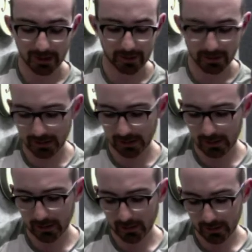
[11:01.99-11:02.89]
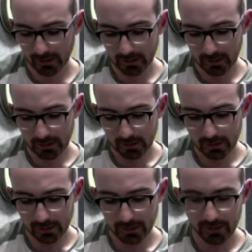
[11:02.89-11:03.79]
recently, but that's okay.
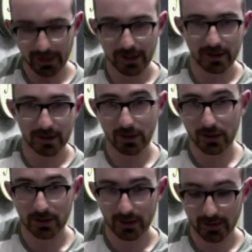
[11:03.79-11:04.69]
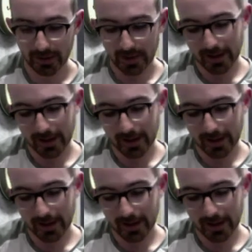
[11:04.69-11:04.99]
Not making excuses.